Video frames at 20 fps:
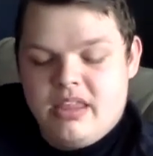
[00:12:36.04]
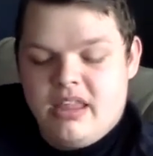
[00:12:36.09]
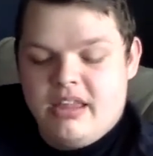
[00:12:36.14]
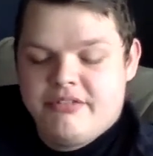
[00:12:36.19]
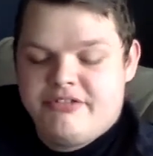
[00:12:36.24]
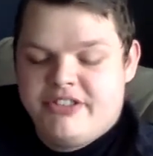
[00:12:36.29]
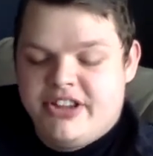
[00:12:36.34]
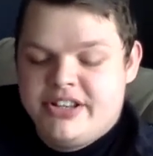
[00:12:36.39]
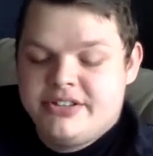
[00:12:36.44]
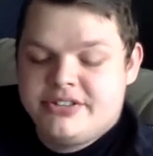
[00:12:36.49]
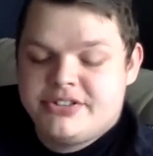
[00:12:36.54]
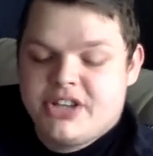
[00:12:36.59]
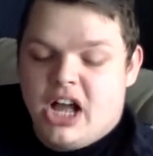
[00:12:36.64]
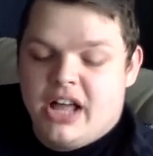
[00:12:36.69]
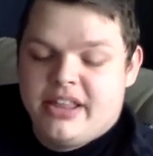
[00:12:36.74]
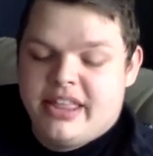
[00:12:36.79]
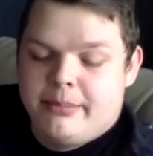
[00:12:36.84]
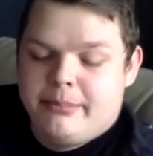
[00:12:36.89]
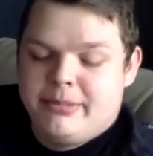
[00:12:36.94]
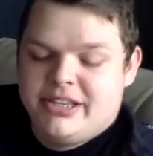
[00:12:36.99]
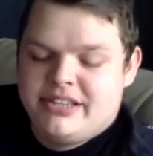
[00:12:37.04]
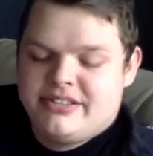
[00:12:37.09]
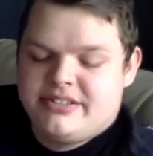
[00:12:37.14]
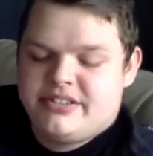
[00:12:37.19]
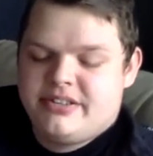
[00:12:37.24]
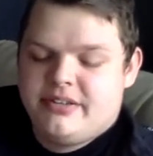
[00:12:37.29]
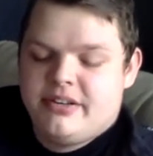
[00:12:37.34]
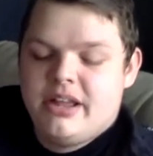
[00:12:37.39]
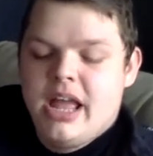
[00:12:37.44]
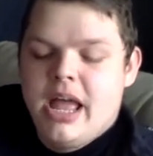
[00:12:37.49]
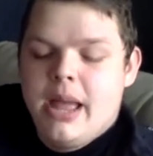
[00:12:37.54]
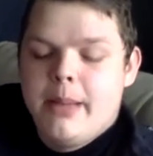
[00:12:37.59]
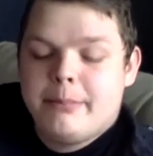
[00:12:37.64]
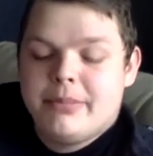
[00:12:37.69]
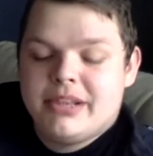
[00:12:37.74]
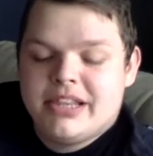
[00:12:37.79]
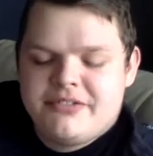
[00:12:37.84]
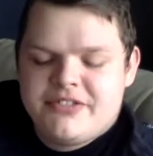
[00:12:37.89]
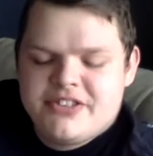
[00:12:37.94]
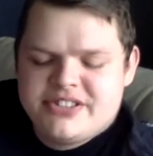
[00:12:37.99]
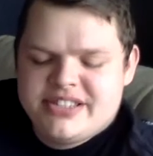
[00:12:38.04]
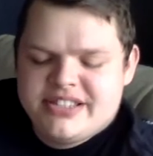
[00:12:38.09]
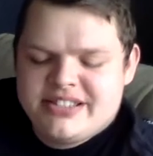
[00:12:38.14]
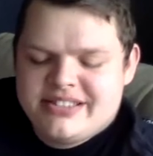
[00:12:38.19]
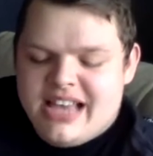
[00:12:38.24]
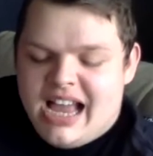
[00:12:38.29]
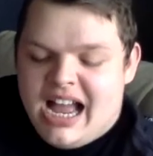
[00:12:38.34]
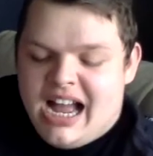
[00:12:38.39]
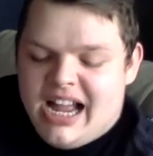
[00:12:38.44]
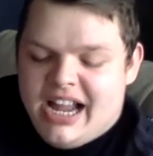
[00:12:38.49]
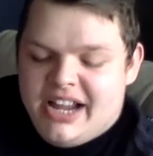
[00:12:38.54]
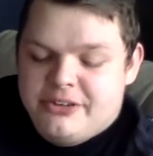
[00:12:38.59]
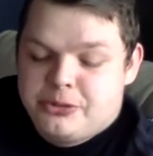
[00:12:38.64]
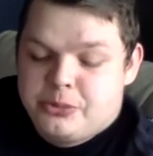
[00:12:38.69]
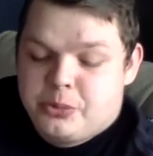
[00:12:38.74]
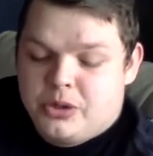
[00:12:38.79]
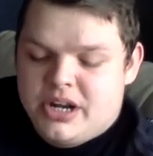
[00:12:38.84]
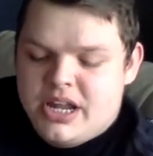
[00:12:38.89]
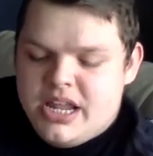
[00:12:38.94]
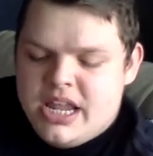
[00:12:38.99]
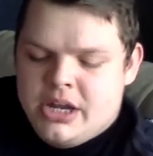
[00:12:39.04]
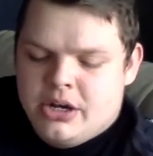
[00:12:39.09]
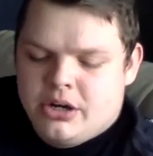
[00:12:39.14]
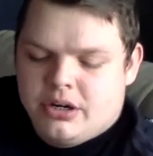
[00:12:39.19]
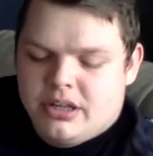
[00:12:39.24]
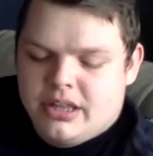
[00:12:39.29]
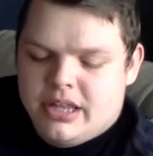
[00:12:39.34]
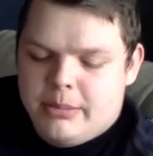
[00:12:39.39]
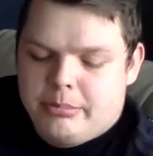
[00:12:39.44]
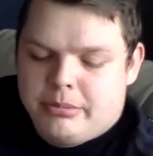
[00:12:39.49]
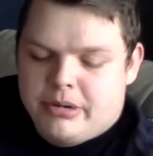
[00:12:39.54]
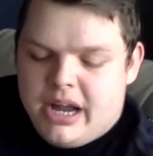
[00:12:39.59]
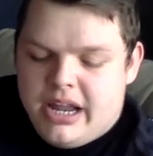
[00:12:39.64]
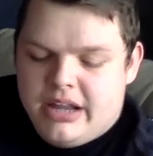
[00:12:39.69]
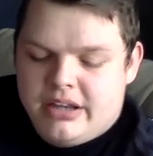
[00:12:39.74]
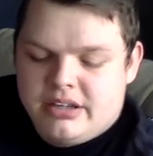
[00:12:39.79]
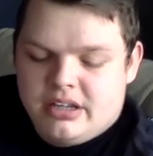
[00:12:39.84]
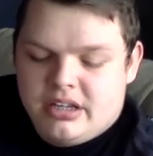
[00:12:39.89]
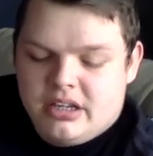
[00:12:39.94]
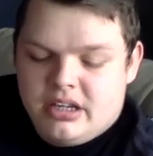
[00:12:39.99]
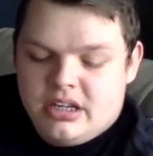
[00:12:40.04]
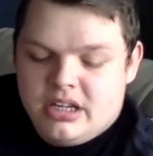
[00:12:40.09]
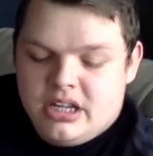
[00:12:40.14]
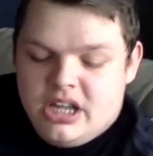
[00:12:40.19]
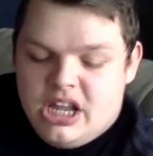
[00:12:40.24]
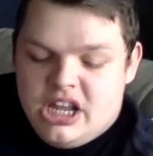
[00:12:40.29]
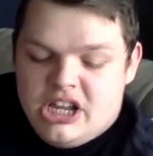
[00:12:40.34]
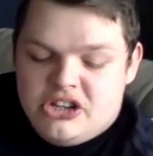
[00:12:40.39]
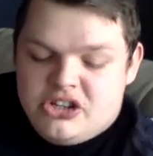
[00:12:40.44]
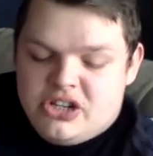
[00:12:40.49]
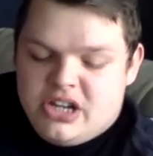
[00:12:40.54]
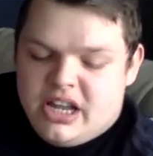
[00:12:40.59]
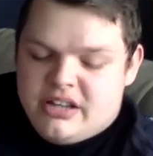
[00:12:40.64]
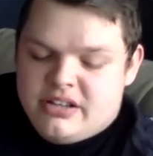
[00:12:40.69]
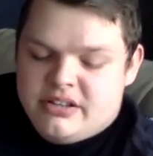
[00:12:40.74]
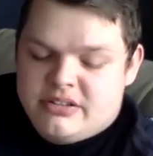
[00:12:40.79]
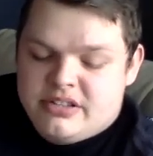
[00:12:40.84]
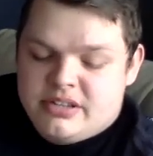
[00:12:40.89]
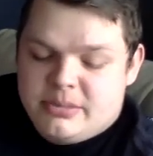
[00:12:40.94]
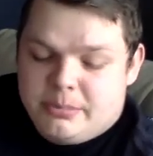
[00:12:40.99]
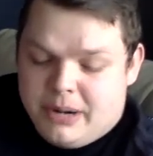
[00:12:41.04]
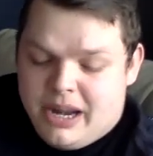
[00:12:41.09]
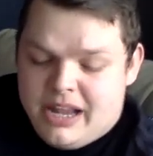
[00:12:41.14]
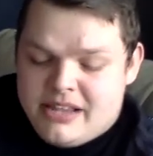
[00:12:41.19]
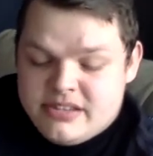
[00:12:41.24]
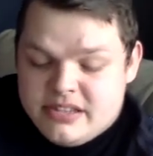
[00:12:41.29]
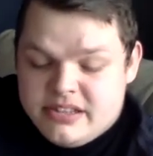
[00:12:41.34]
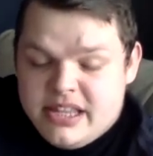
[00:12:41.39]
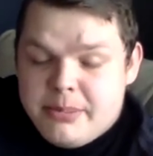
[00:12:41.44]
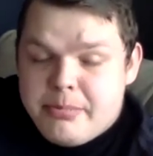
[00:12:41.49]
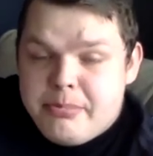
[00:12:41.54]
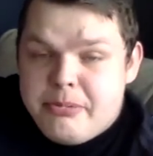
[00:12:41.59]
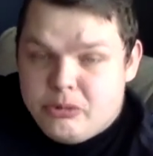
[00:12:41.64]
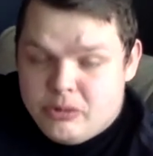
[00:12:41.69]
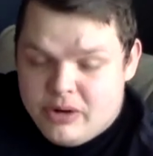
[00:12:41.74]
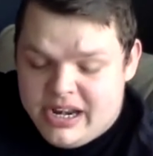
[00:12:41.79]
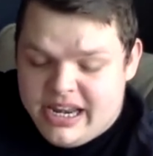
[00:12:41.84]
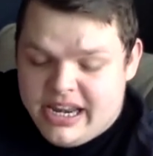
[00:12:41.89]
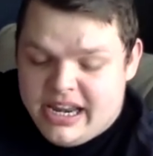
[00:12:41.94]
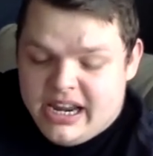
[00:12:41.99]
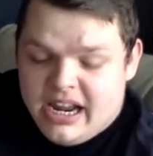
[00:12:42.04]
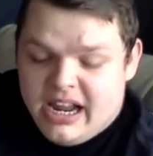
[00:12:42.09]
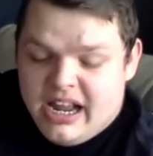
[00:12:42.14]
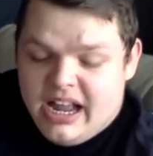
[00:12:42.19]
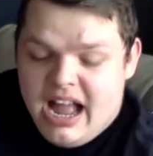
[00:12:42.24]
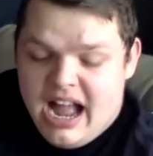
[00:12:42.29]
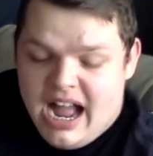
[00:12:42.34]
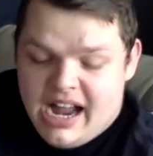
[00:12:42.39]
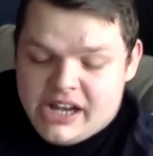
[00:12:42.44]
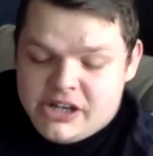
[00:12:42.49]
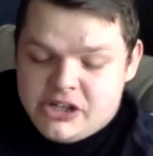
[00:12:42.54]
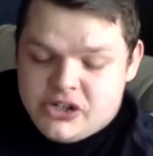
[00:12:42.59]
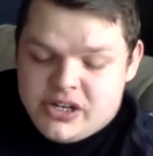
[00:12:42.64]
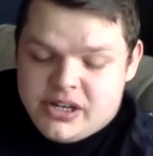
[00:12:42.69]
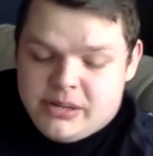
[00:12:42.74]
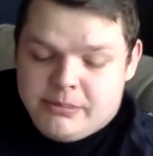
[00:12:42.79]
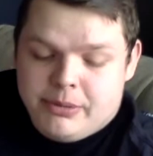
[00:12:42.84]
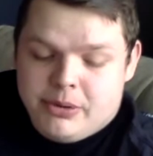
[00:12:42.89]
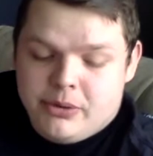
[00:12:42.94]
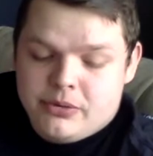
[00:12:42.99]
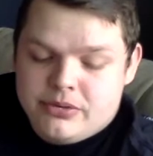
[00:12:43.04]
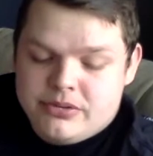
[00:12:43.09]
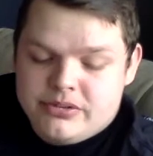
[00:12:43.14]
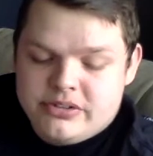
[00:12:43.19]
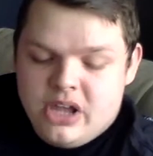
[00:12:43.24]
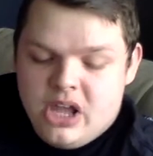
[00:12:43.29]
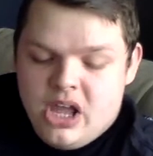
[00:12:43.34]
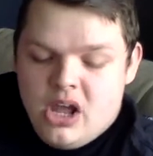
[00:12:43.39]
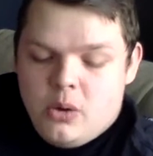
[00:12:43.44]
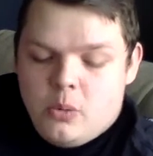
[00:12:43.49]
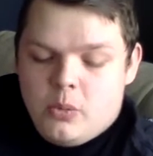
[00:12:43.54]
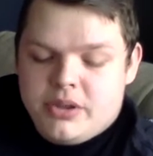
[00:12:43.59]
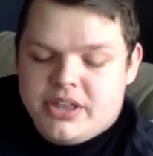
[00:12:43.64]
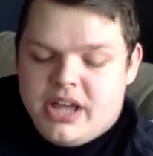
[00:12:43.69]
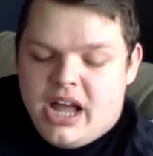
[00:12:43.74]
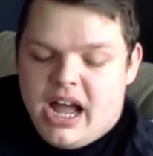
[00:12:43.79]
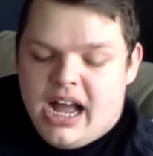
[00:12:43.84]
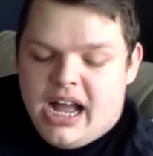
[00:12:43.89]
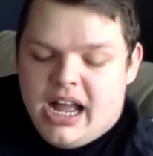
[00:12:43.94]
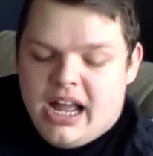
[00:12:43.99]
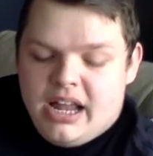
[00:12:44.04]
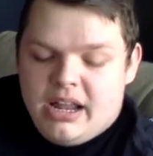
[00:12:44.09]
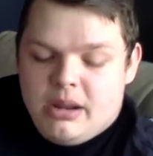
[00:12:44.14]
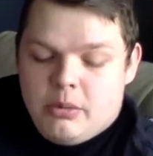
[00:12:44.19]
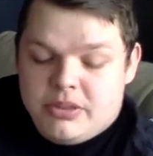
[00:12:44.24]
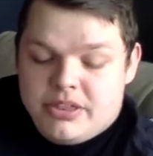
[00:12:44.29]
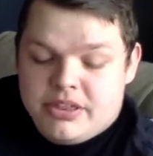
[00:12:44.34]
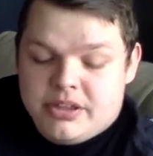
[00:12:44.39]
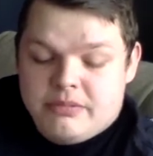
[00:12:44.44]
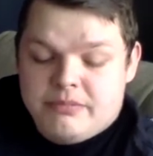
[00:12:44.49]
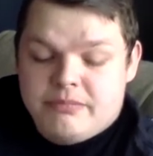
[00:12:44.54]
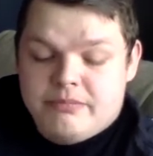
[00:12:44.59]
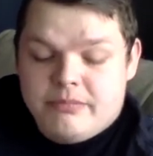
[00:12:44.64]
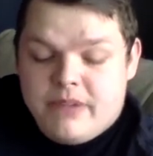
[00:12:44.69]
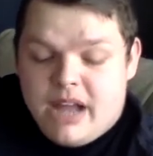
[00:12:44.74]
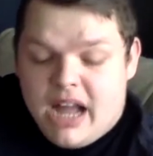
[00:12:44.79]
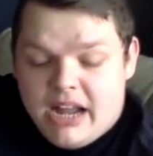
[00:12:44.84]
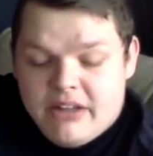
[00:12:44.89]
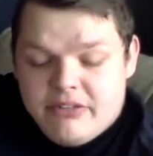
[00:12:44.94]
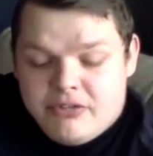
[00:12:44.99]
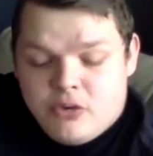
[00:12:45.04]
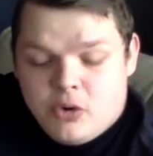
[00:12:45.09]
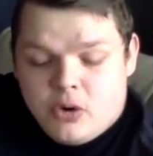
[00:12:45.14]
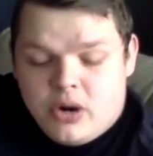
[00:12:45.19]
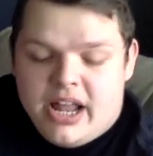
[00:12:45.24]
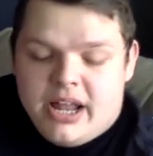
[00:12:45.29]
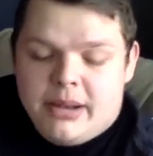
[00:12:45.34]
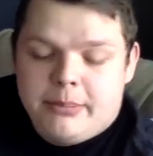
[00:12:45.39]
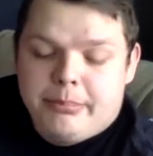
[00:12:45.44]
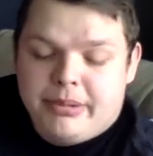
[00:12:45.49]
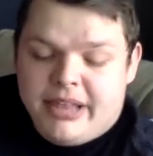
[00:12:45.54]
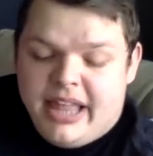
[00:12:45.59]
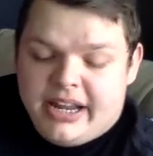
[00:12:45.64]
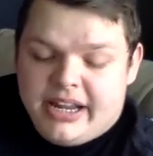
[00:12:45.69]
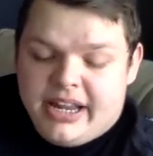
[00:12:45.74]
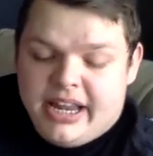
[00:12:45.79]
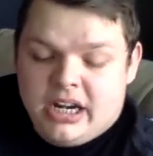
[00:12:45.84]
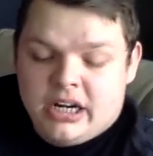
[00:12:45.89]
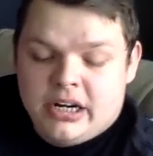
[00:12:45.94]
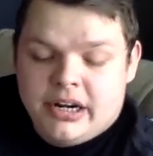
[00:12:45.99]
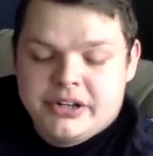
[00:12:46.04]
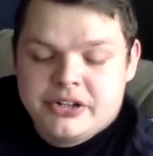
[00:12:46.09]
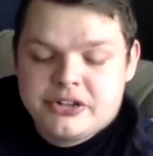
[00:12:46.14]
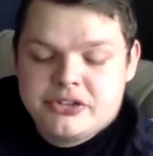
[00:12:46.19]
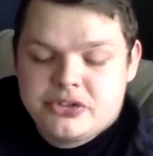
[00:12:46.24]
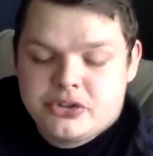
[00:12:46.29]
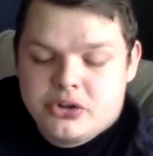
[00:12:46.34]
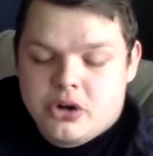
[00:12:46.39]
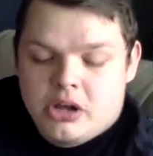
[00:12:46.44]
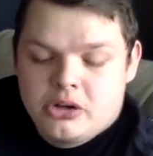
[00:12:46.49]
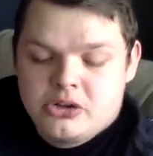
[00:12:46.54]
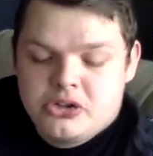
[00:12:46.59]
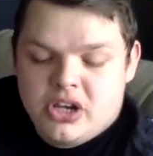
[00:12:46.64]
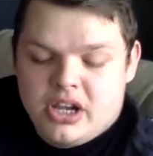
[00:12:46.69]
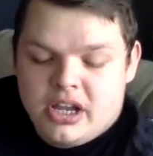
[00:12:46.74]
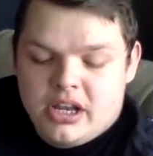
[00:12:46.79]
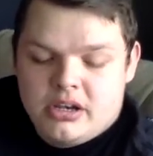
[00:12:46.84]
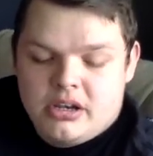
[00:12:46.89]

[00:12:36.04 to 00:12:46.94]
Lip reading: Finn saw that Maleficent's eyes were eerily bright. She had surprisingly pretty, high cheekbones, with a high forehead, black hair, and a strong chin.